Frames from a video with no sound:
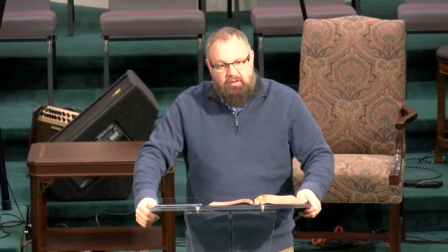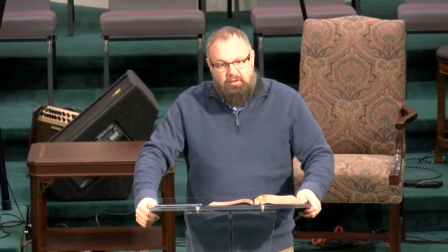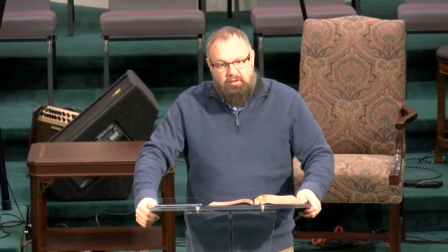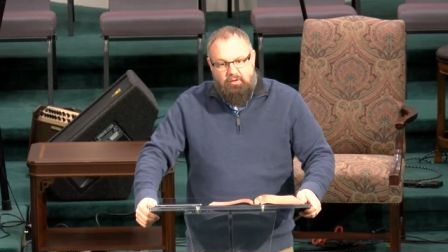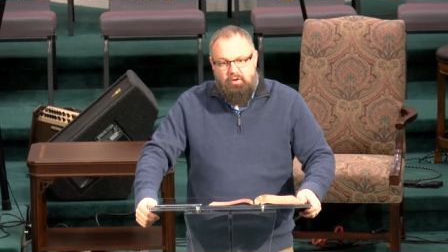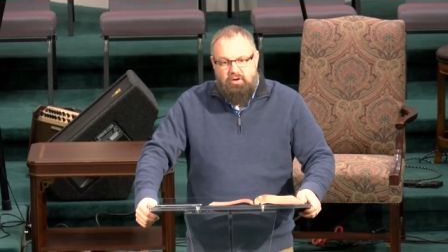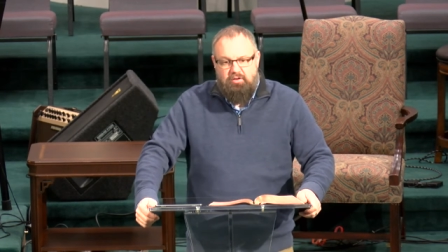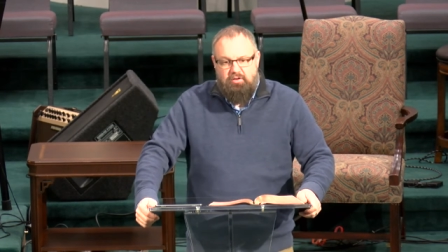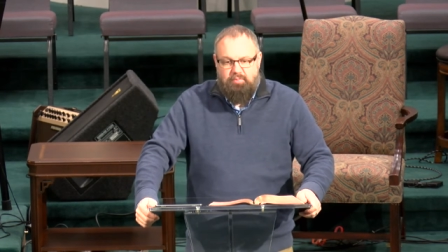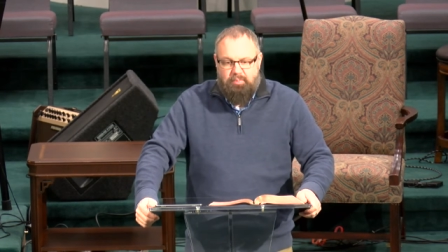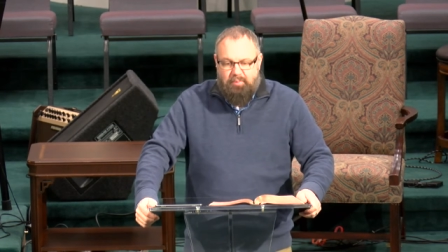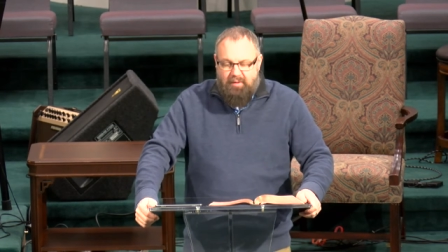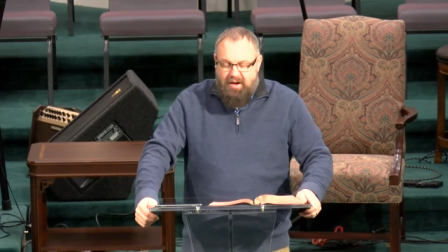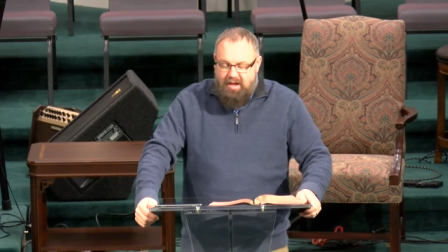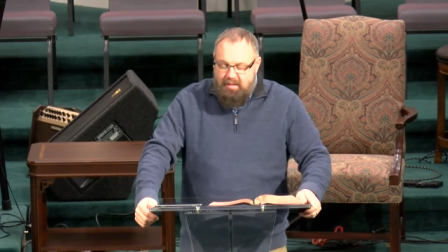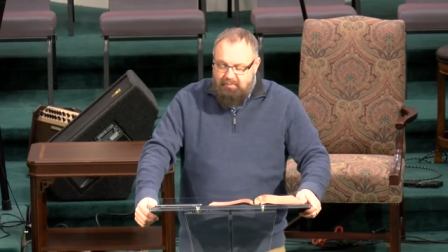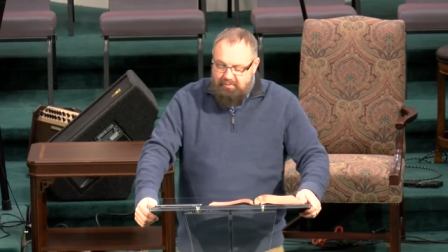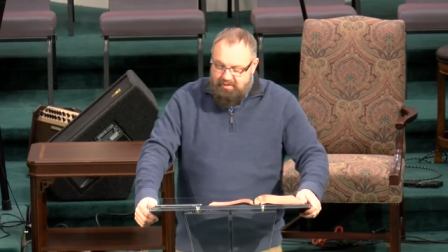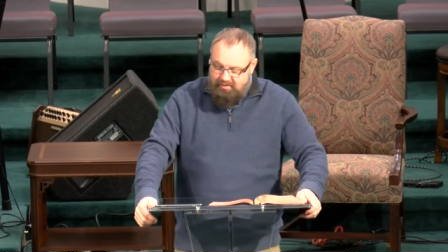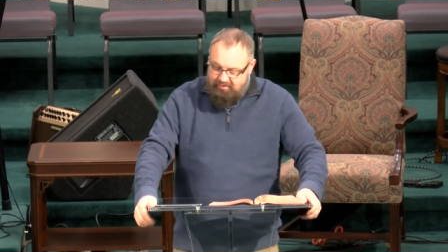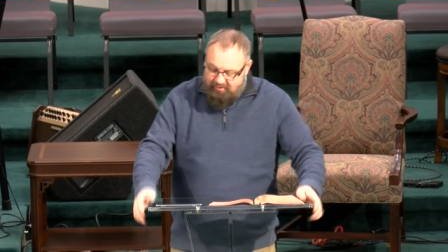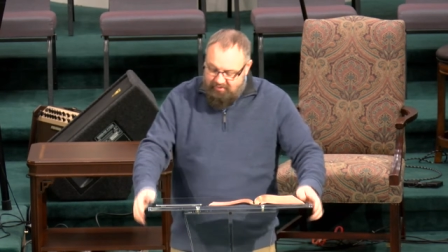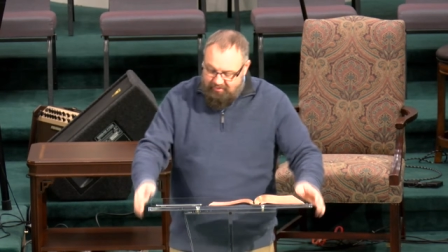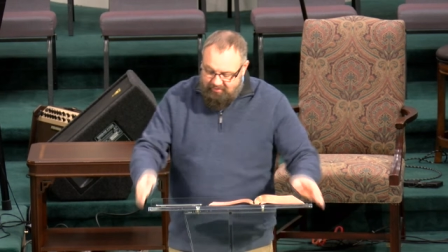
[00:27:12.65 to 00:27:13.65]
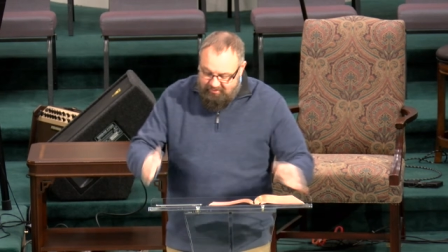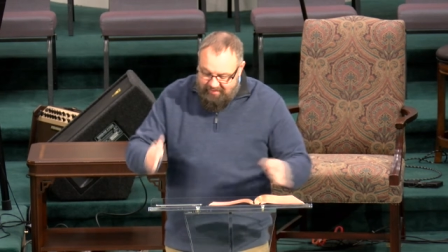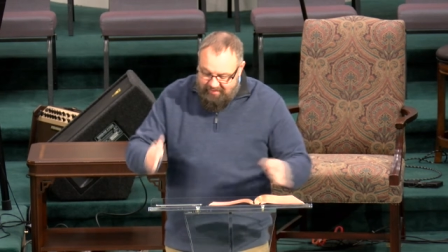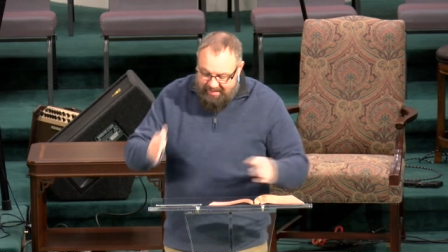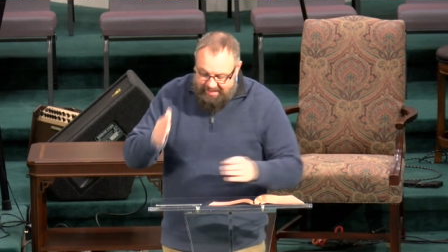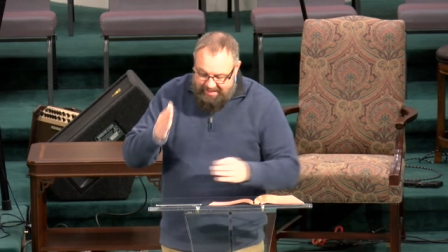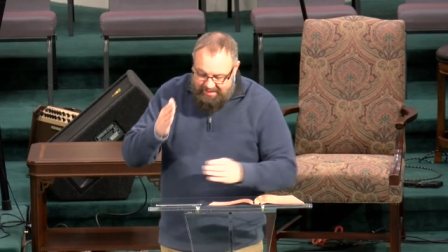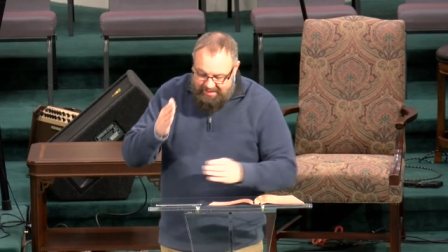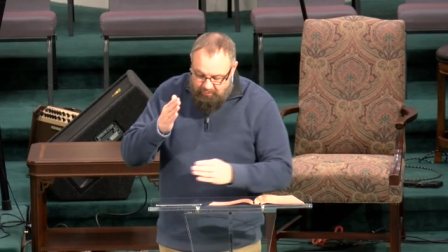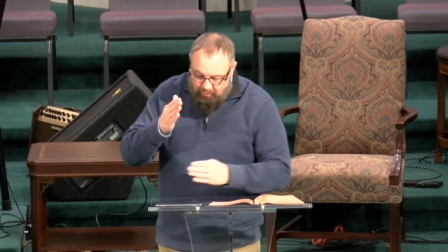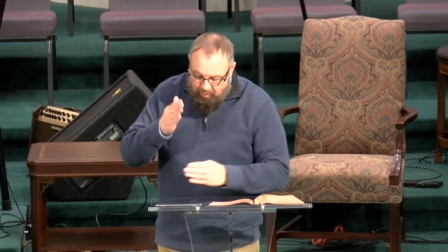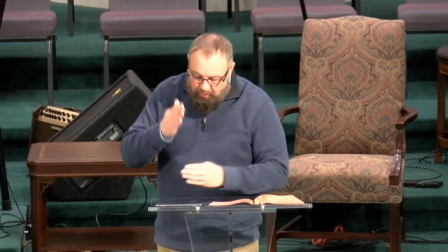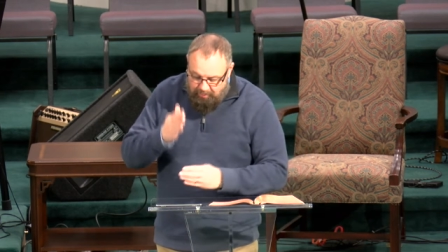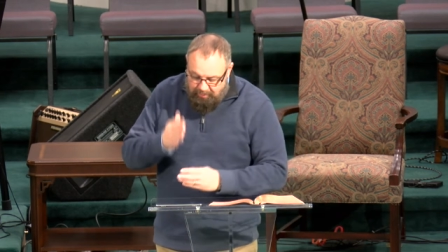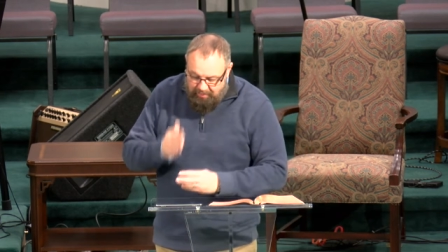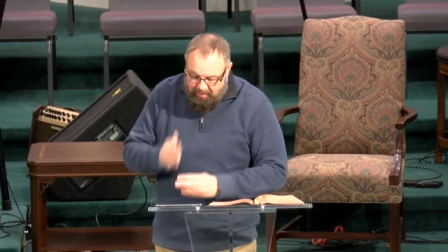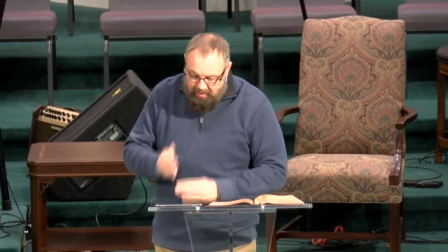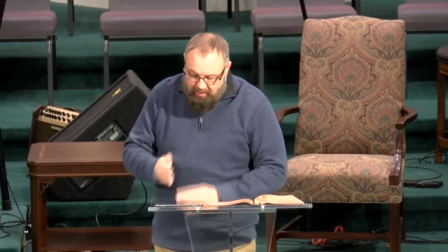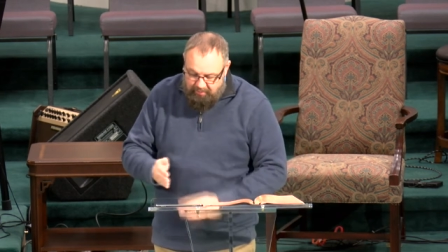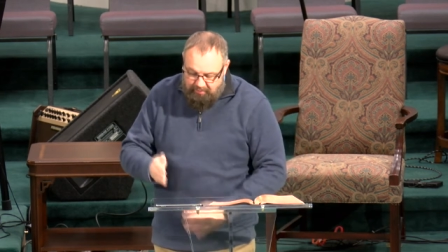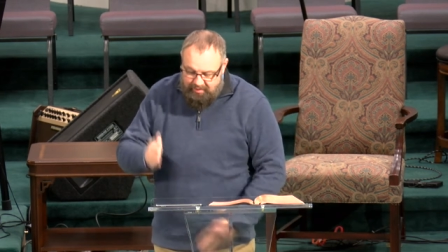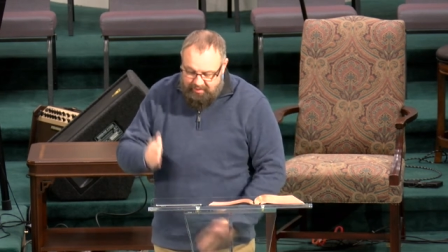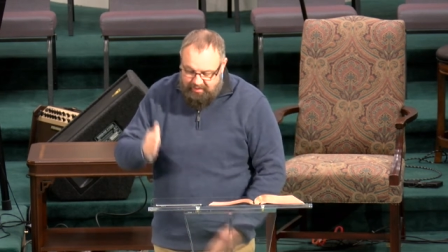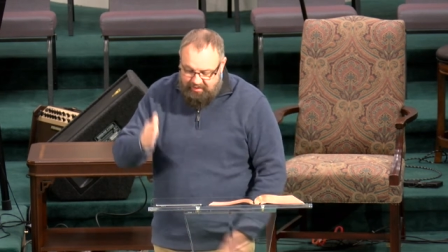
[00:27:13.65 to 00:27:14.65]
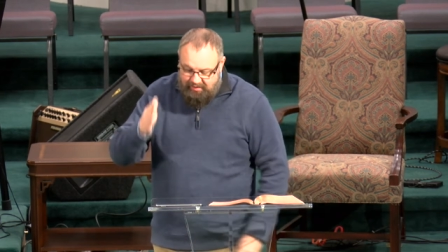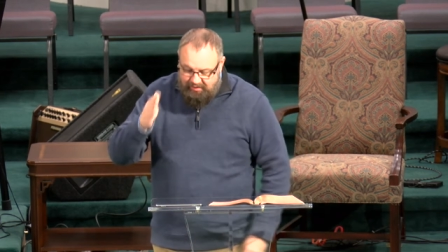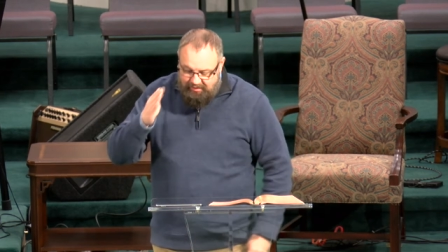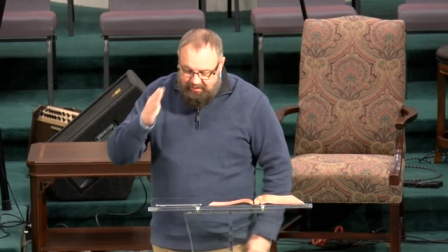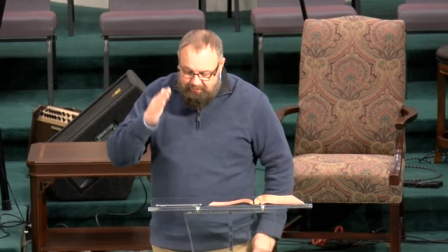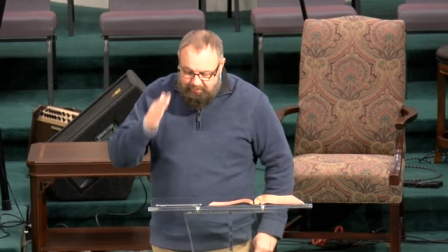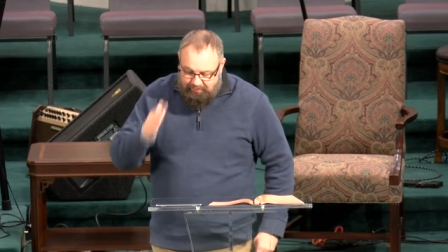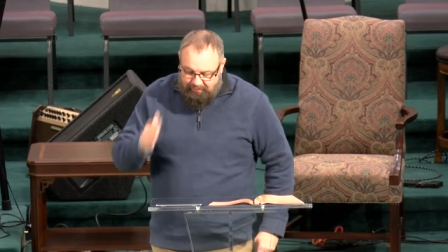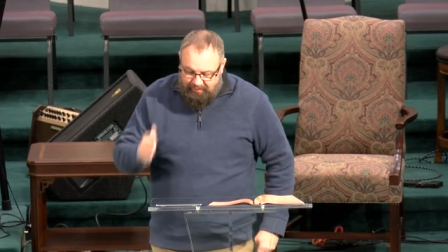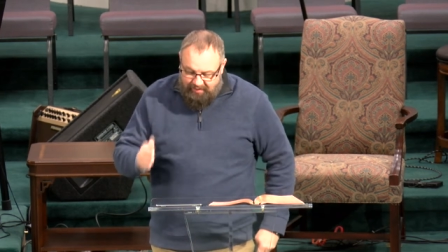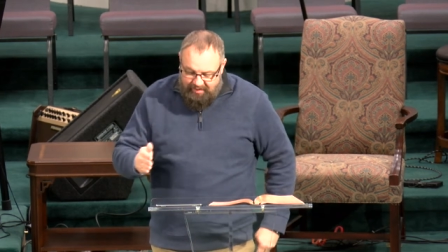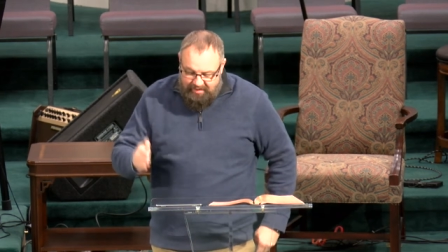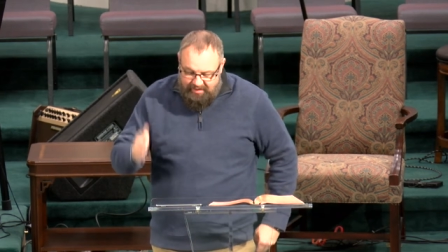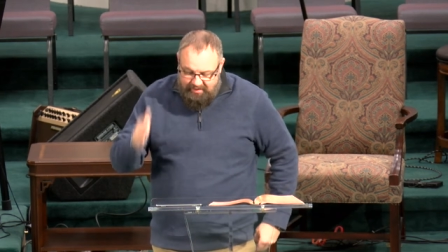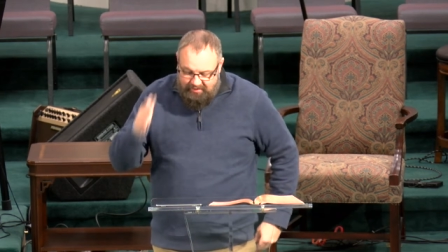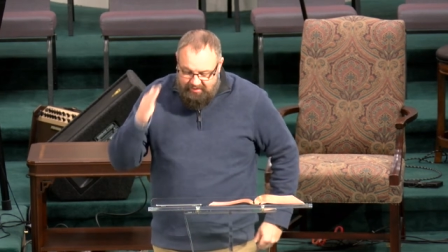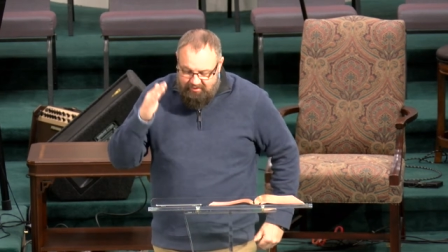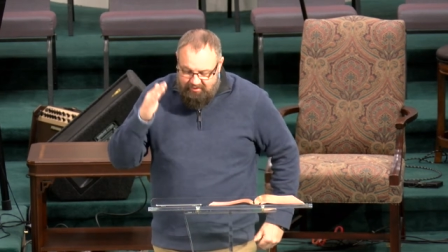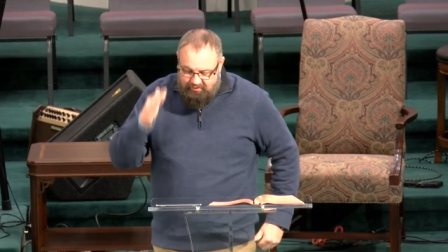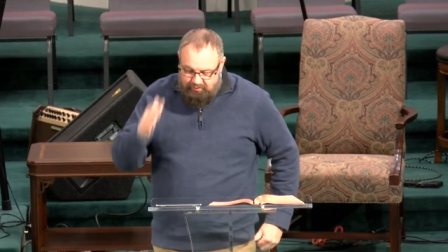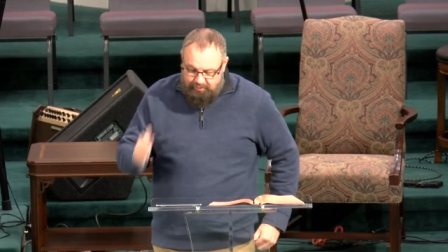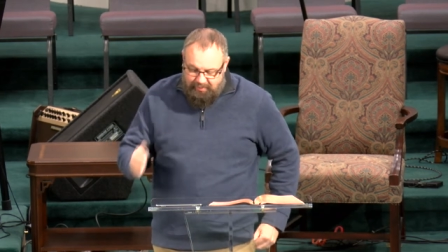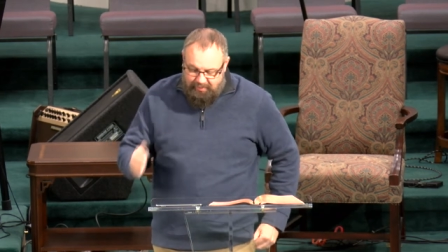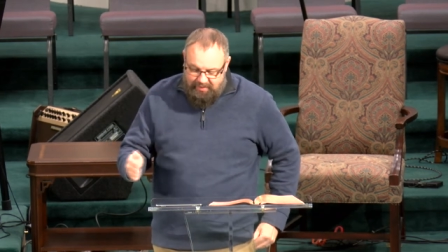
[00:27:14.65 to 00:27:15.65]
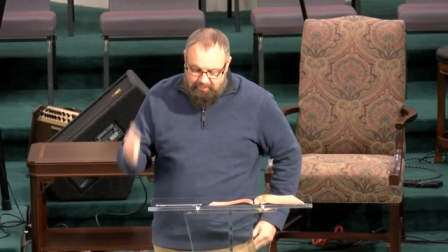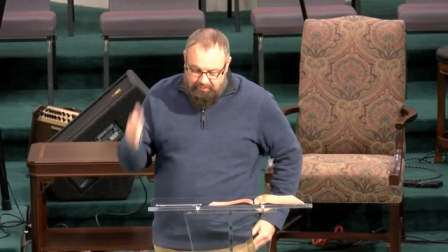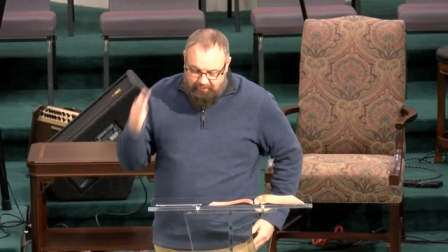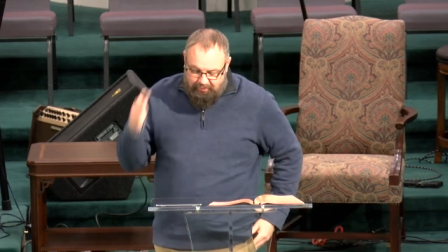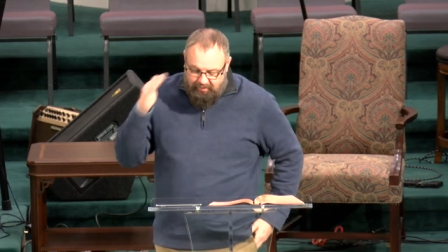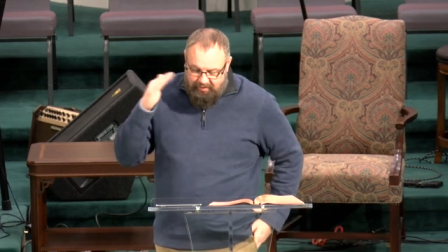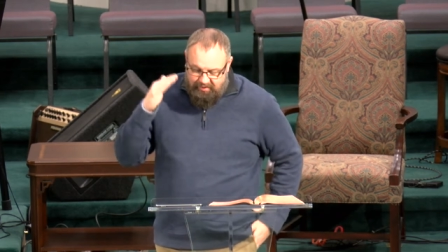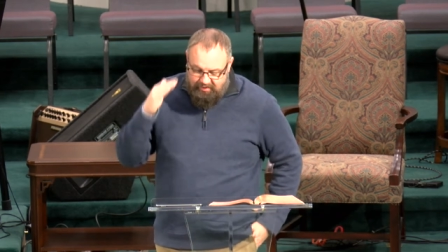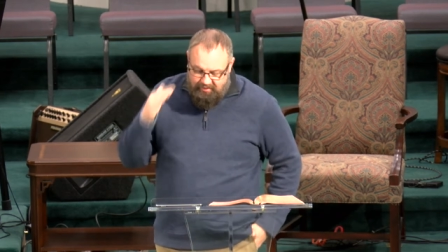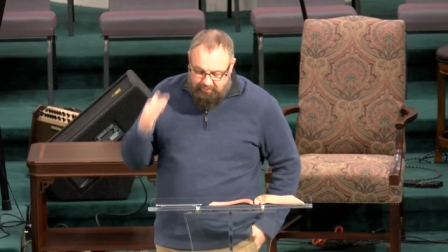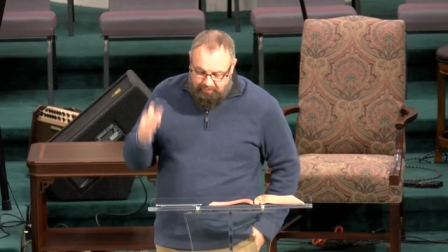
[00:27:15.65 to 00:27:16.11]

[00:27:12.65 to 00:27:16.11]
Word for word: the Lord's promise is that He will permanently plant His people in